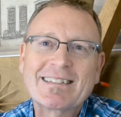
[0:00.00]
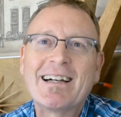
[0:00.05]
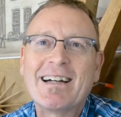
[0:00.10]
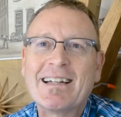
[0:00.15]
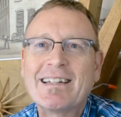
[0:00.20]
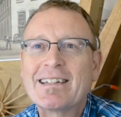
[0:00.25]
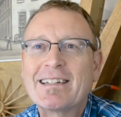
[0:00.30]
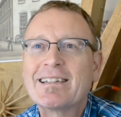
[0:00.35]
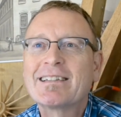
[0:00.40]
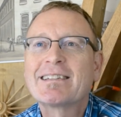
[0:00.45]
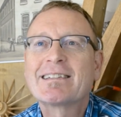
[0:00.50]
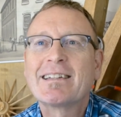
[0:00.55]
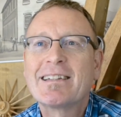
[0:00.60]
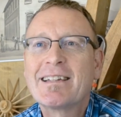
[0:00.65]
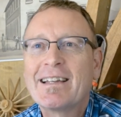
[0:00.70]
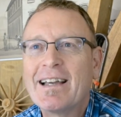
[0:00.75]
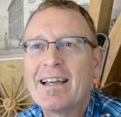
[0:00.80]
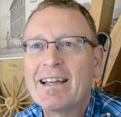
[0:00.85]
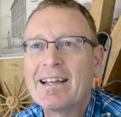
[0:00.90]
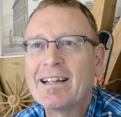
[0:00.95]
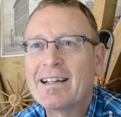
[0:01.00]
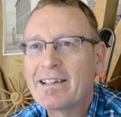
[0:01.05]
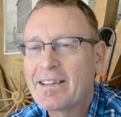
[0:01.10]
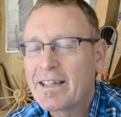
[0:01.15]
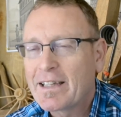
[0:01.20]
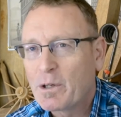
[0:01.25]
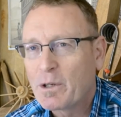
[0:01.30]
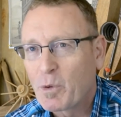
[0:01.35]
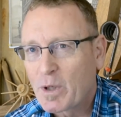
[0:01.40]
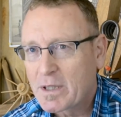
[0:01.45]
scientist, and I
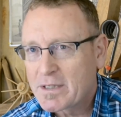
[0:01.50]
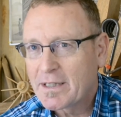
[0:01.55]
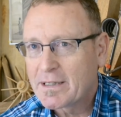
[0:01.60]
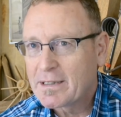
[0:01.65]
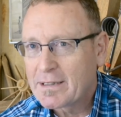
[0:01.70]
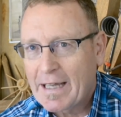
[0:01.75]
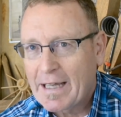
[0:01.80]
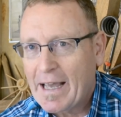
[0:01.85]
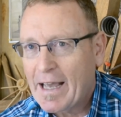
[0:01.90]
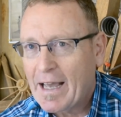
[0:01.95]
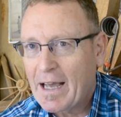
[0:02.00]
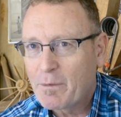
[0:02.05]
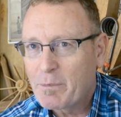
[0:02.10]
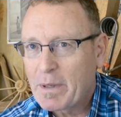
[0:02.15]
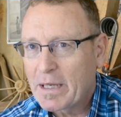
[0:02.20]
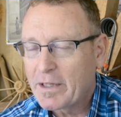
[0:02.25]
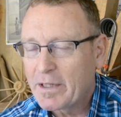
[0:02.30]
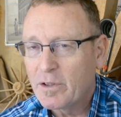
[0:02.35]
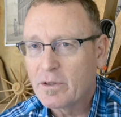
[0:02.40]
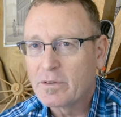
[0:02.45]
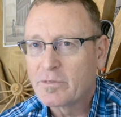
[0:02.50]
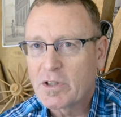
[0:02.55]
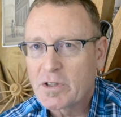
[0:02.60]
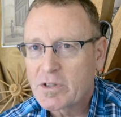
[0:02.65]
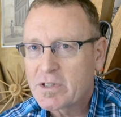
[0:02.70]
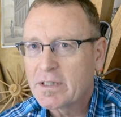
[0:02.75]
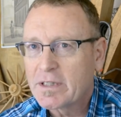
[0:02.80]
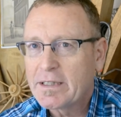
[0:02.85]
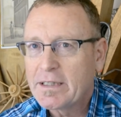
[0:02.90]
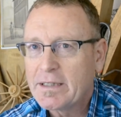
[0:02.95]
think he works in a lab at a
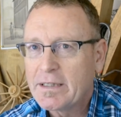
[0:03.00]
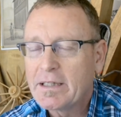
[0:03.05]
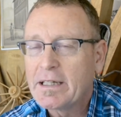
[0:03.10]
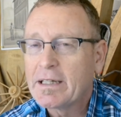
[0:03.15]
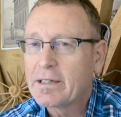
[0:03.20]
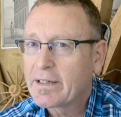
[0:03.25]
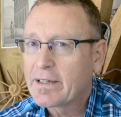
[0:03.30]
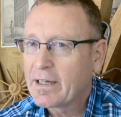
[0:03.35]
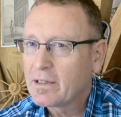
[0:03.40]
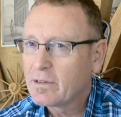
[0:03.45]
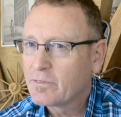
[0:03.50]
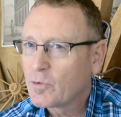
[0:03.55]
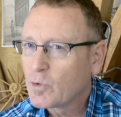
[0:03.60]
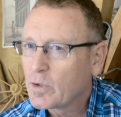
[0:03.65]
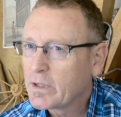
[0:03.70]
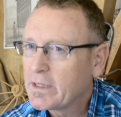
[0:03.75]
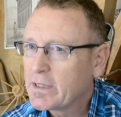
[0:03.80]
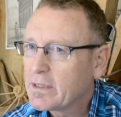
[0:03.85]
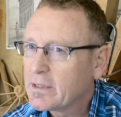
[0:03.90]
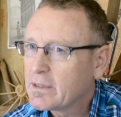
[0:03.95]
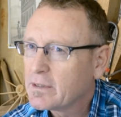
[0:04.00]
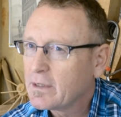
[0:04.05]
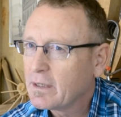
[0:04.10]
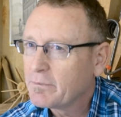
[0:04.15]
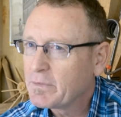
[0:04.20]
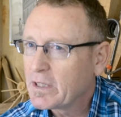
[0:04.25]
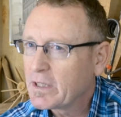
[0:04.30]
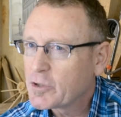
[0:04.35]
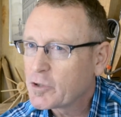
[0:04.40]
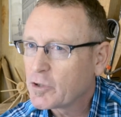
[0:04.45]
university in California,
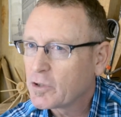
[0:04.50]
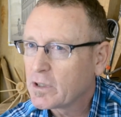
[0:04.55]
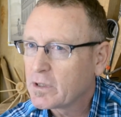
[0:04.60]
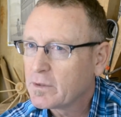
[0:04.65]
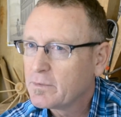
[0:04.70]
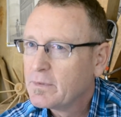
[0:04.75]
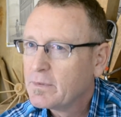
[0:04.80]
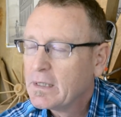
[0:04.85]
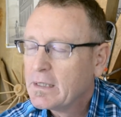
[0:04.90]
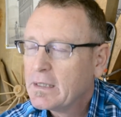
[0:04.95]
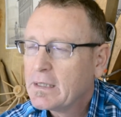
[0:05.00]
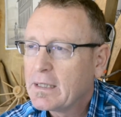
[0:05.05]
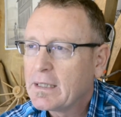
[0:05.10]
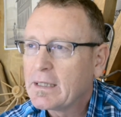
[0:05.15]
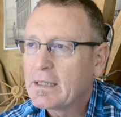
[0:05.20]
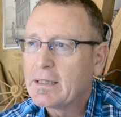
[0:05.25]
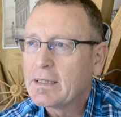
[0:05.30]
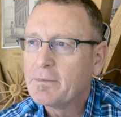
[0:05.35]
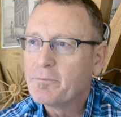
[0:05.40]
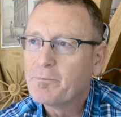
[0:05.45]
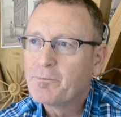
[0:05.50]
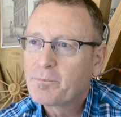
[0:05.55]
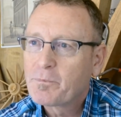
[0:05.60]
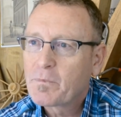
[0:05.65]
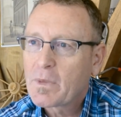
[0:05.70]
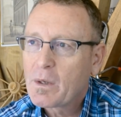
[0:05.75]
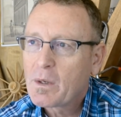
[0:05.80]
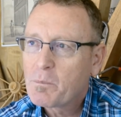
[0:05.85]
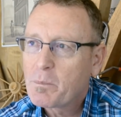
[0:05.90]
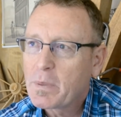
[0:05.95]
I'm not sure. Um,
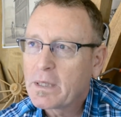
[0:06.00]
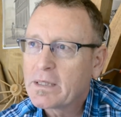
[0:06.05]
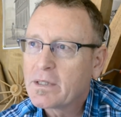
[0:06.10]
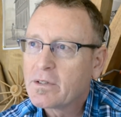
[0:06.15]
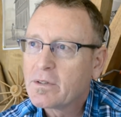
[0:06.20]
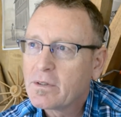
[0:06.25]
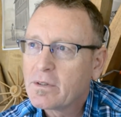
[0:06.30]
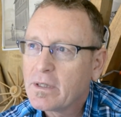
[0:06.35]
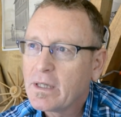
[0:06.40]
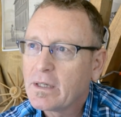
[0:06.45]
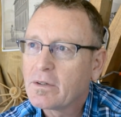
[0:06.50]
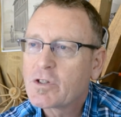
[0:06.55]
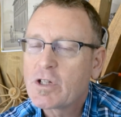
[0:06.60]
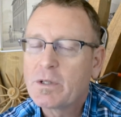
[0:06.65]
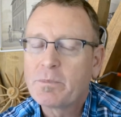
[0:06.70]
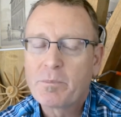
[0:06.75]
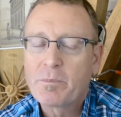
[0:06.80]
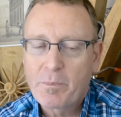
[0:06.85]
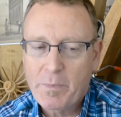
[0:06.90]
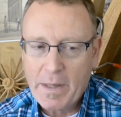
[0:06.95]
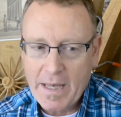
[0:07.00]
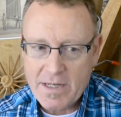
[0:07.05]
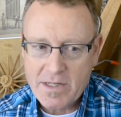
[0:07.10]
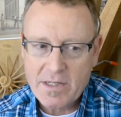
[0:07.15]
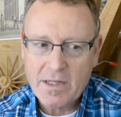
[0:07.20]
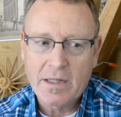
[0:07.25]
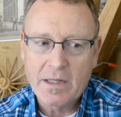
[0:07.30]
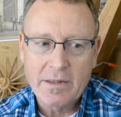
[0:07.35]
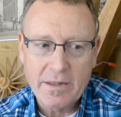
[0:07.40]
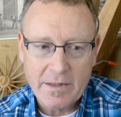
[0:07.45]
but you know, she
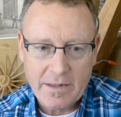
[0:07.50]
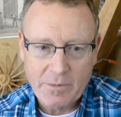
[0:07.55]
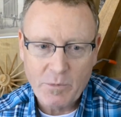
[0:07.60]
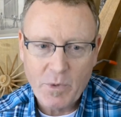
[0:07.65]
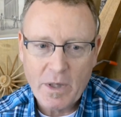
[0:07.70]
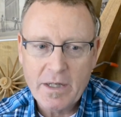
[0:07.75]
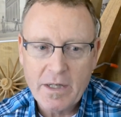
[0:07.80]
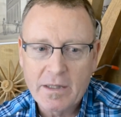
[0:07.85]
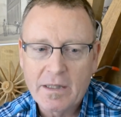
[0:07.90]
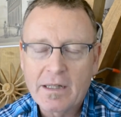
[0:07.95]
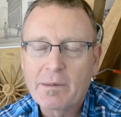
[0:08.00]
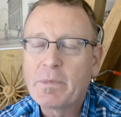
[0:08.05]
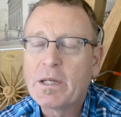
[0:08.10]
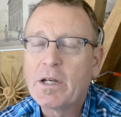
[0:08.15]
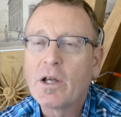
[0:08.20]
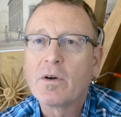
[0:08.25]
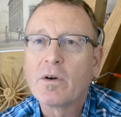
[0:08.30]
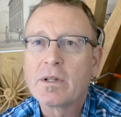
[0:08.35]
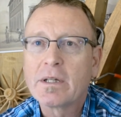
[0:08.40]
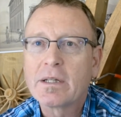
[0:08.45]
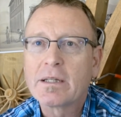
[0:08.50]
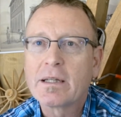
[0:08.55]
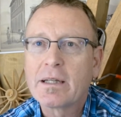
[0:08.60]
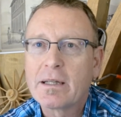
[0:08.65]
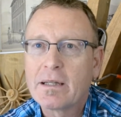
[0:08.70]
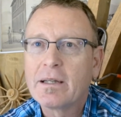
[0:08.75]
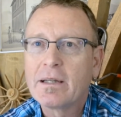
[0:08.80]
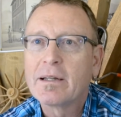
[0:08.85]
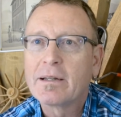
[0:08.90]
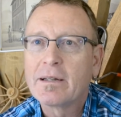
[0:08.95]
passed on that he wanted to let me know that
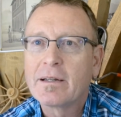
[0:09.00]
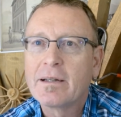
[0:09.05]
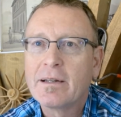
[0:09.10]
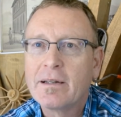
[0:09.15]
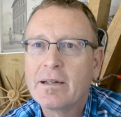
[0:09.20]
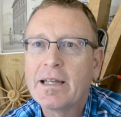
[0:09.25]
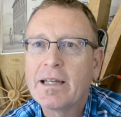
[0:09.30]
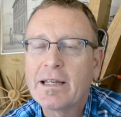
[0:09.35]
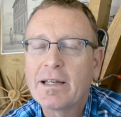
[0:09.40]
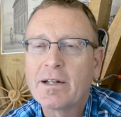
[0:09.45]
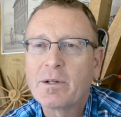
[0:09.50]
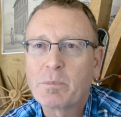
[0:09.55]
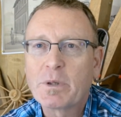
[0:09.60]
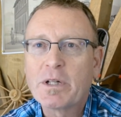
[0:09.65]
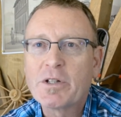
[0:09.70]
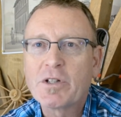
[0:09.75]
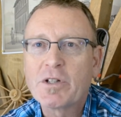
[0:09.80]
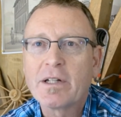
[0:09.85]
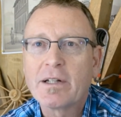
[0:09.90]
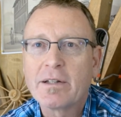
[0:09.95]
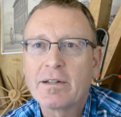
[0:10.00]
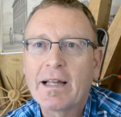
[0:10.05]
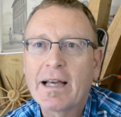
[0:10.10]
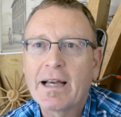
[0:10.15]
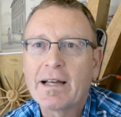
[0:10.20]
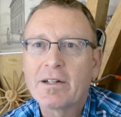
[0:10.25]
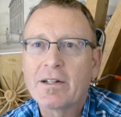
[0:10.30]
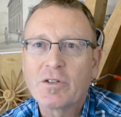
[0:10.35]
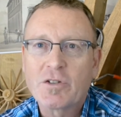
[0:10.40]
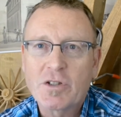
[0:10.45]
that he had appreciated
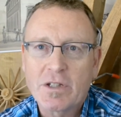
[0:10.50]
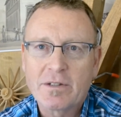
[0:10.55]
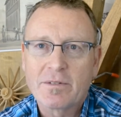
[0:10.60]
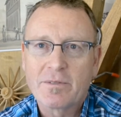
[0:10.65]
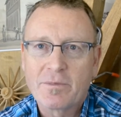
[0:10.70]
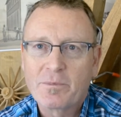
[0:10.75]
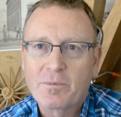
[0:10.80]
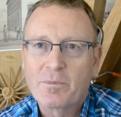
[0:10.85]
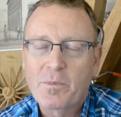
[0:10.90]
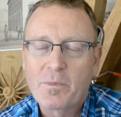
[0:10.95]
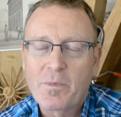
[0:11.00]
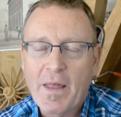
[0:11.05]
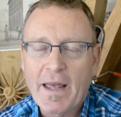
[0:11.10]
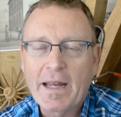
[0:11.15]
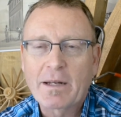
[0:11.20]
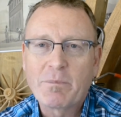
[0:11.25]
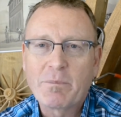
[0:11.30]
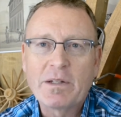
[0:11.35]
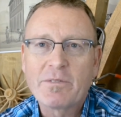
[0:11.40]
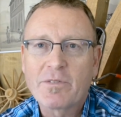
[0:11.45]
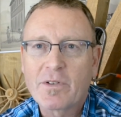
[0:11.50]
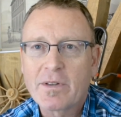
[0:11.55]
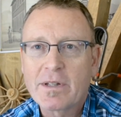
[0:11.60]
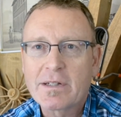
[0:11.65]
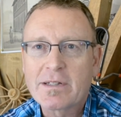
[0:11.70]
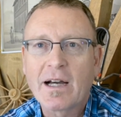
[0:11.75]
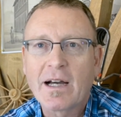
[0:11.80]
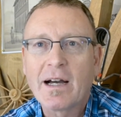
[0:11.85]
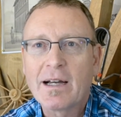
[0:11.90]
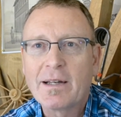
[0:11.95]
that, and she thank me for
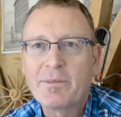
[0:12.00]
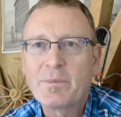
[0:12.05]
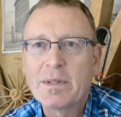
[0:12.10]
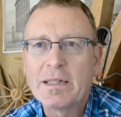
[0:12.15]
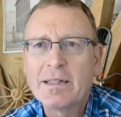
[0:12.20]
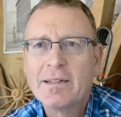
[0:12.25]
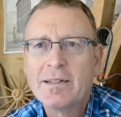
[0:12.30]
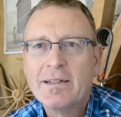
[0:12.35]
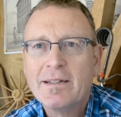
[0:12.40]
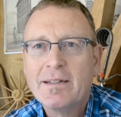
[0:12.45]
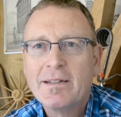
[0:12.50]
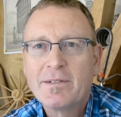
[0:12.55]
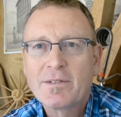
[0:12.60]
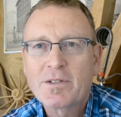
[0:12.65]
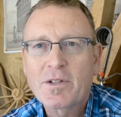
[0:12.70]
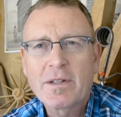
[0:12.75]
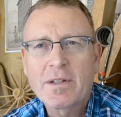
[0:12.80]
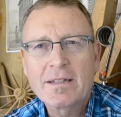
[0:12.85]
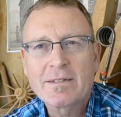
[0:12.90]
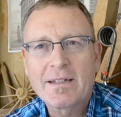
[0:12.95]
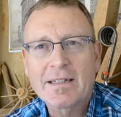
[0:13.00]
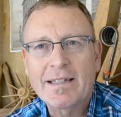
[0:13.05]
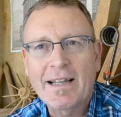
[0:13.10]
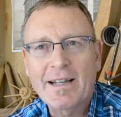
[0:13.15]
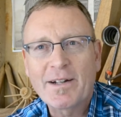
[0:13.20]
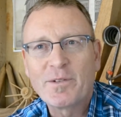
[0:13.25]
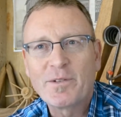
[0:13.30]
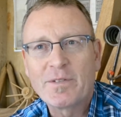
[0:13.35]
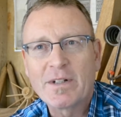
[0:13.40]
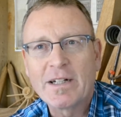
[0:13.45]
the time. And so things like
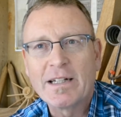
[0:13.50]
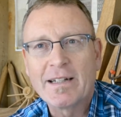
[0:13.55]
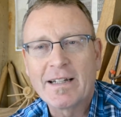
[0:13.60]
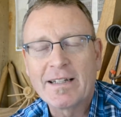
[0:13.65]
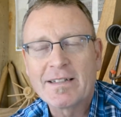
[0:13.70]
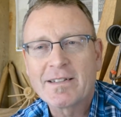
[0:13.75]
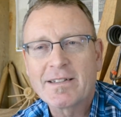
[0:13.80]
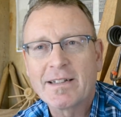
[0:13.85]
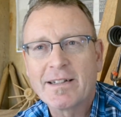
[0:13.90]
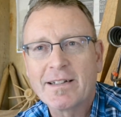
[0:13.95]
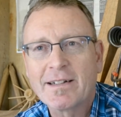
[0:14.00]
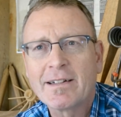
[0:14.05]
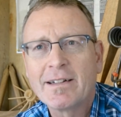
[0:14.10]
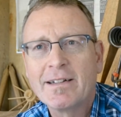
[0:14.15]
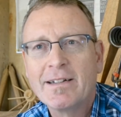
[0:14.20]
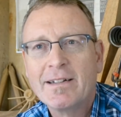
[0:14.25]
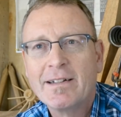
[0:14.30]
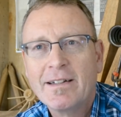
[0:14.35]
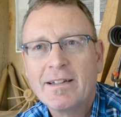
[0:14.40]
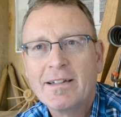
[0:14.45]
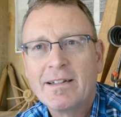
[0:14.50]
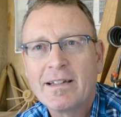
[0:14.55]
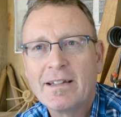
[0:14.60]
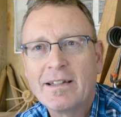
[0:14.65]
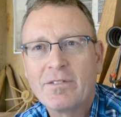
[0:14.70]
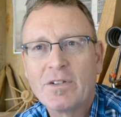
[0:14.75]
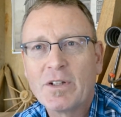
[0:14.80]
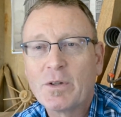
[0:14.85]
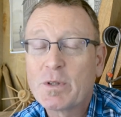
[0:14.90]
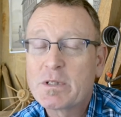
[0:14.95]
that are very nice to hear,
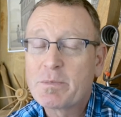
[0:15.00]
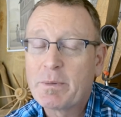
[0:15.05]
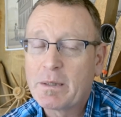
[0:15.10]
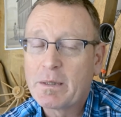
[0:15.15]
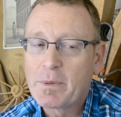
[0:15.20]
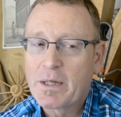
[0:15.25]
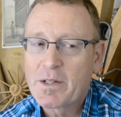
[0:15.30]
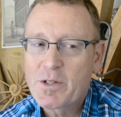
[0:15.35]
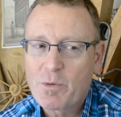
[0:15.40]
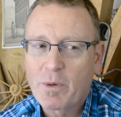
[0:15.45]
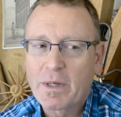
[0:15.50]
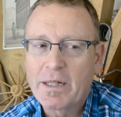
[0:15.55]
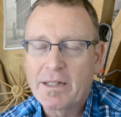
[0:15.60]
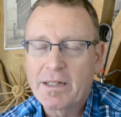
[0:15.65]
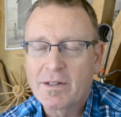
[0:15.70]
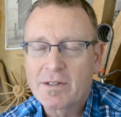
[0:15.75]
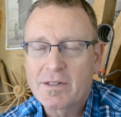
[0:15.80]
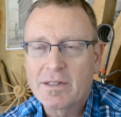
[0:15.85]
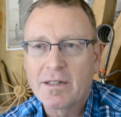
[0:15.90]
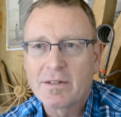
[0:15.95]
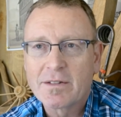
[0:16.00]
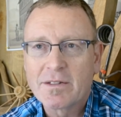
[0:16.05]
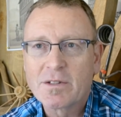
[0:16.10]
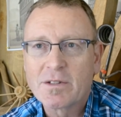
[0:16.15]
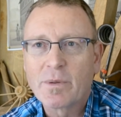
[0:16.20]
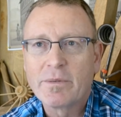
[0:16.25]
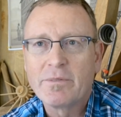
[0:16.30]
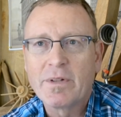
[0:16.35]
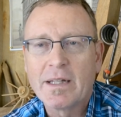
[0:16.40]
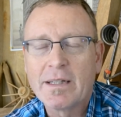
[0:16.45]
even though it's been about 20 years now
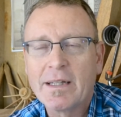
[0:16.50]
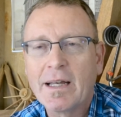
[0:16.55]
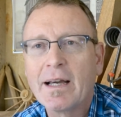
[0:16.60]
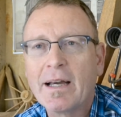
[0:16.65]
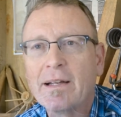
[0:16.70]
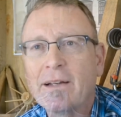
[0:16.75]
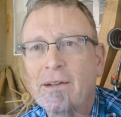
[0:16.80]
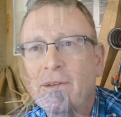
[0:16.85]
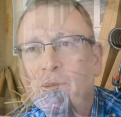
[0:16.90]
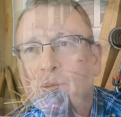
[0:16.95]
since we've done that.